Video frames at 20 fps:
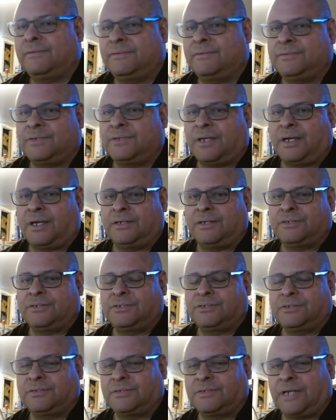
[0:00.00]

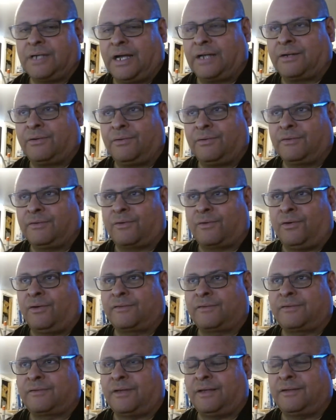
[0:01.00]
Josh, I don't know his
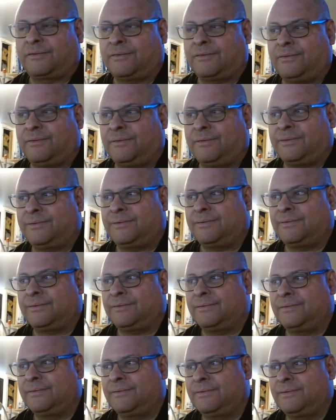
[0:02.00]
call sign, so I
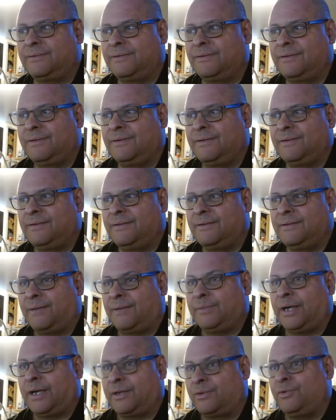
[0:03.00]

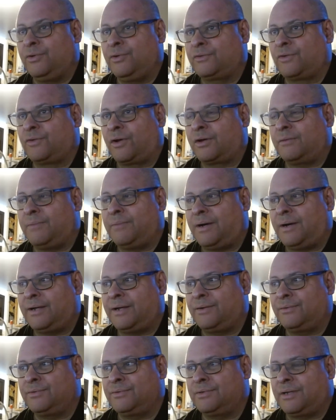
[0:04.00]
mean I know who you're talking about. I
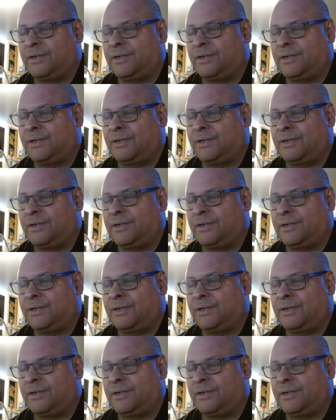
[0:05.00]
know